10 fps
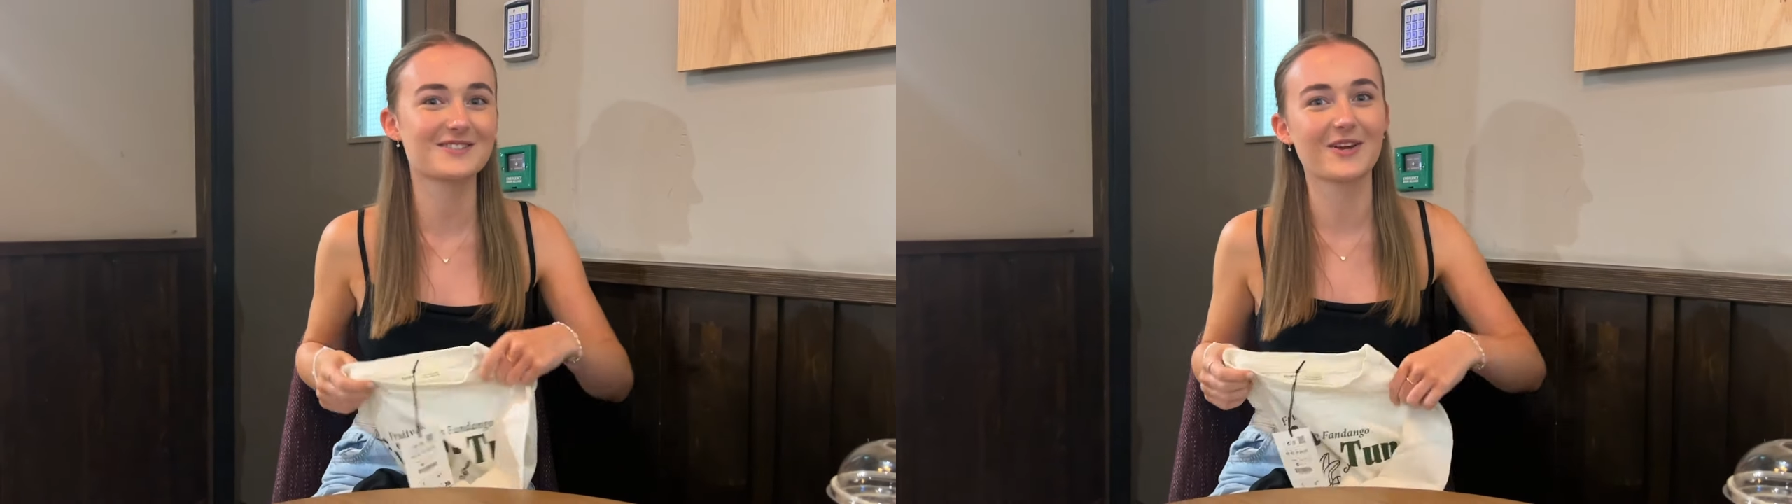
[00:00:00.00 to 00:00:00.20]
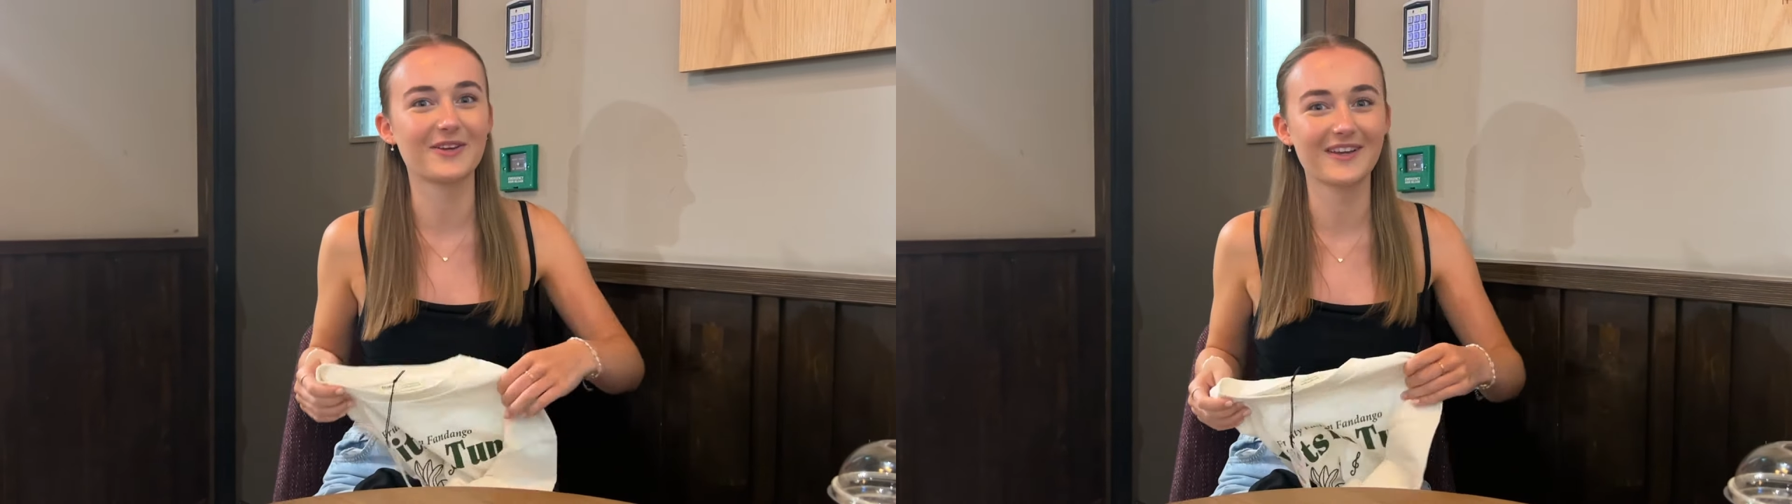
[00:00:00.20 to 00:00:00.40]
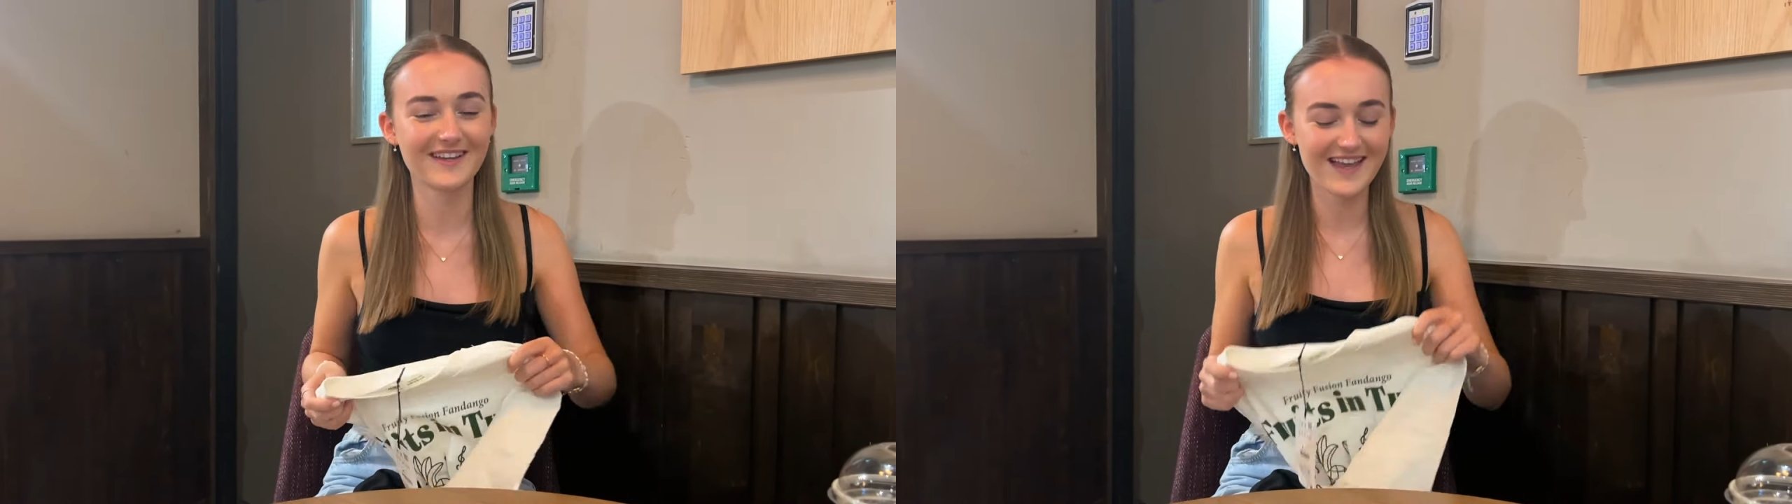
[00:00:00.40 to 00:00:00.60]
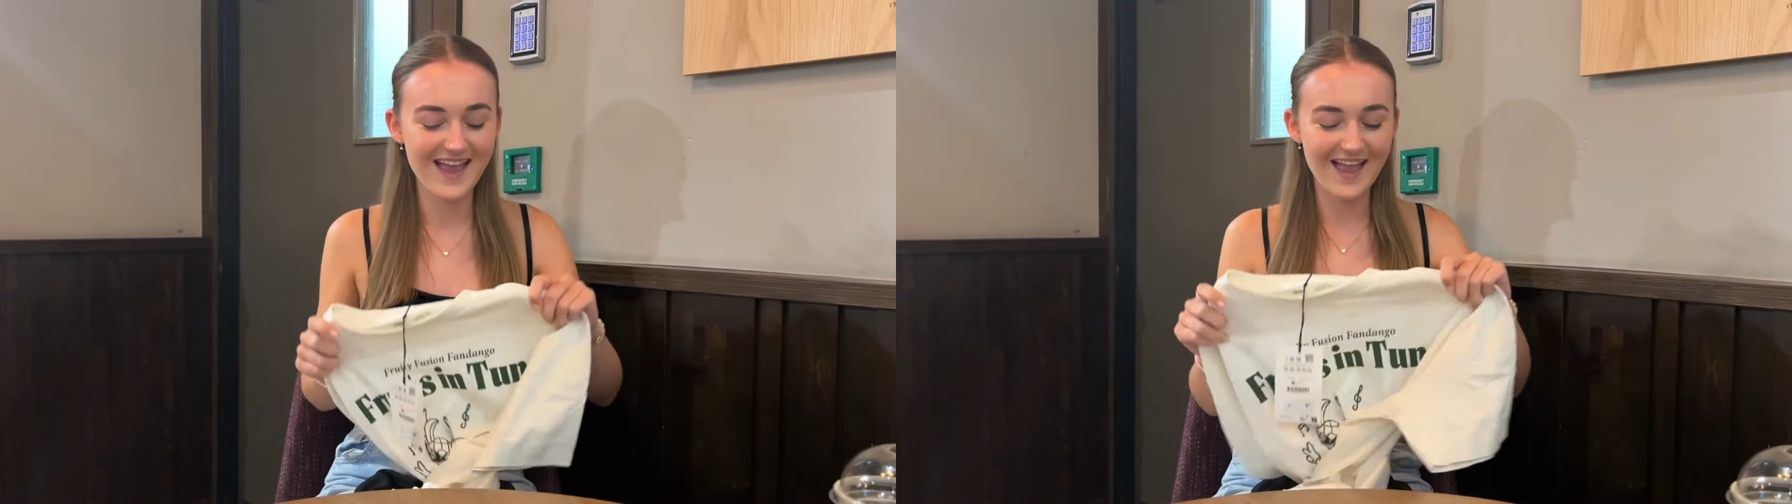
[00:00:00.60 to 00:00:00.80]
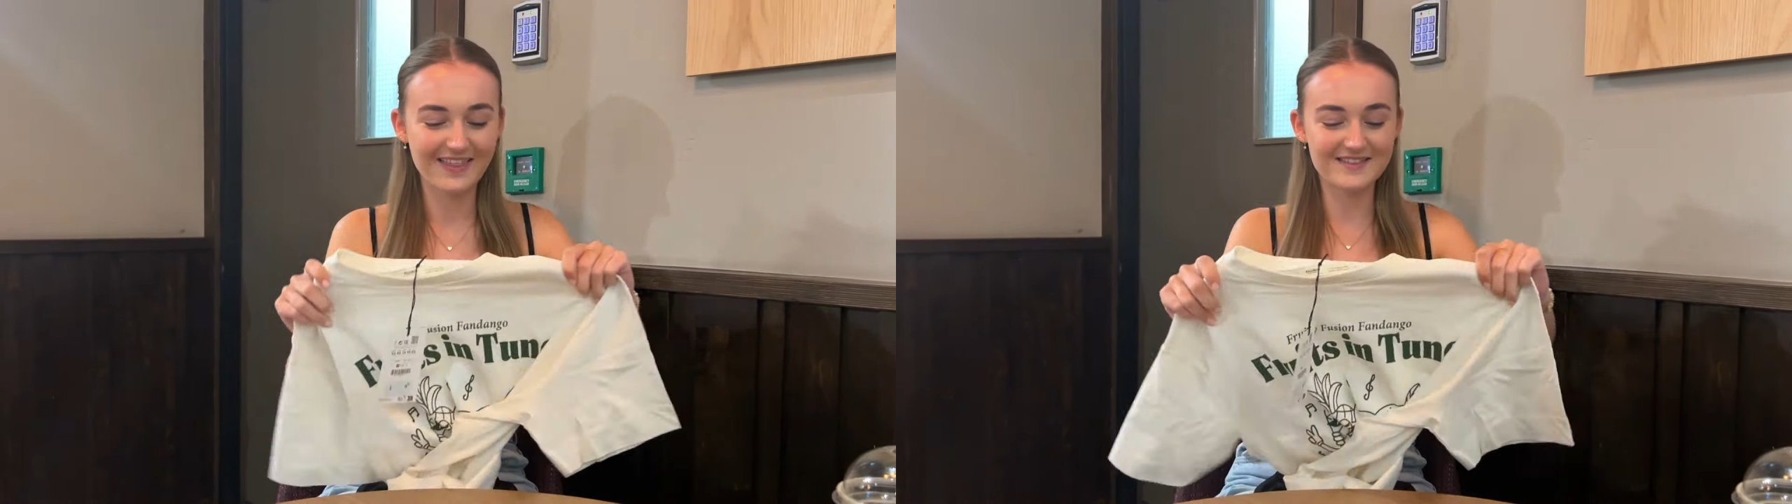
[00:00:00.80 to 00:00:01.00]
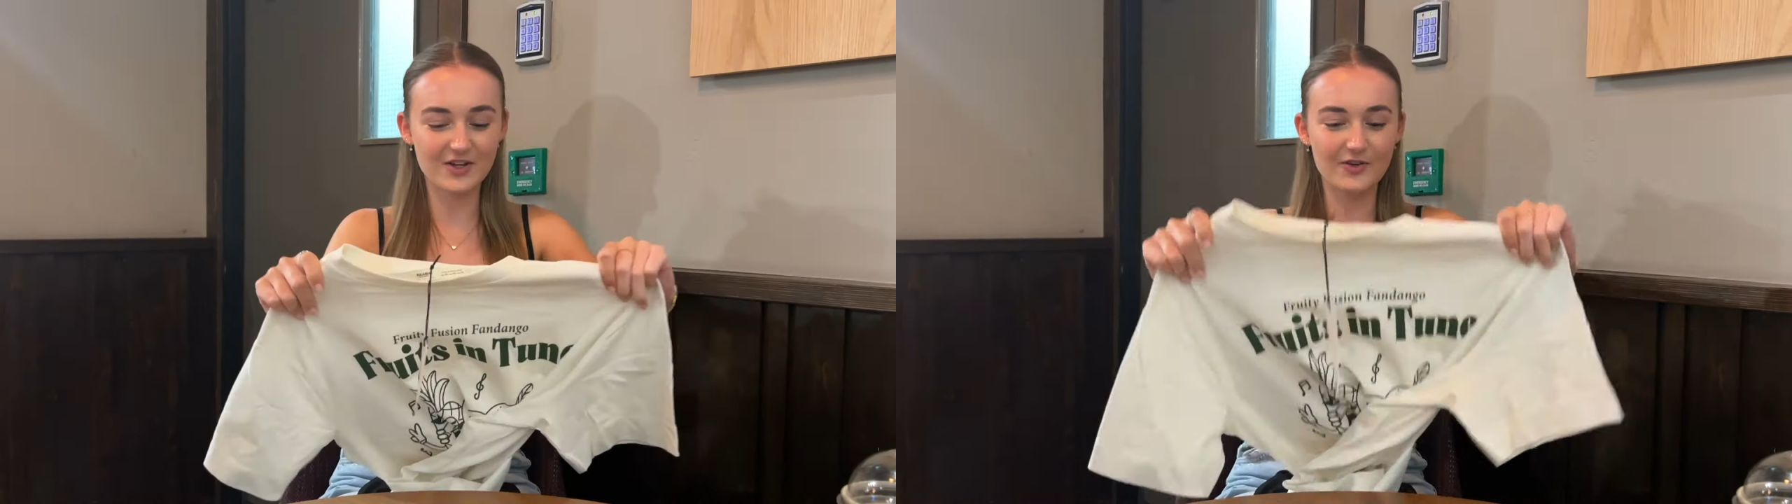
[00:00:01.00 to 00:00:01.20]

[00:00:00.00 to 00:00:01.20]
show you. So